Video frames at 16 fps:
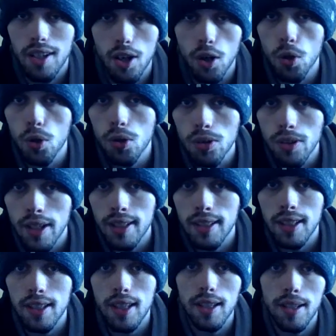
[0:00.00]

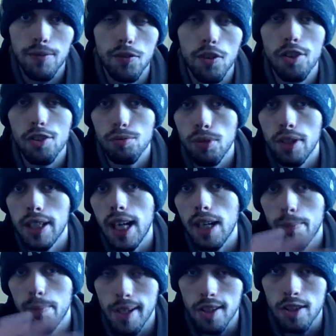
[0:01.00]
Oakland, and then first wanting out
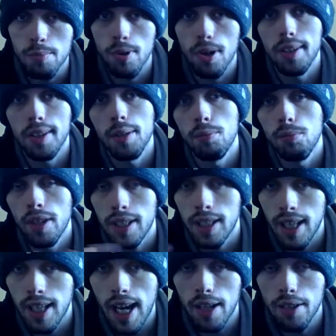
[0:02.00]
of Pittsburgh, then
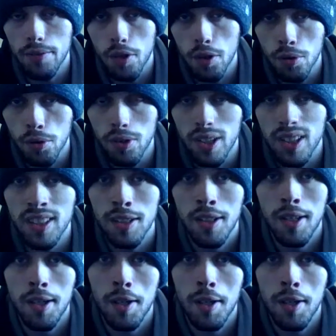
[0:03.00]
wanting it out of Oakland,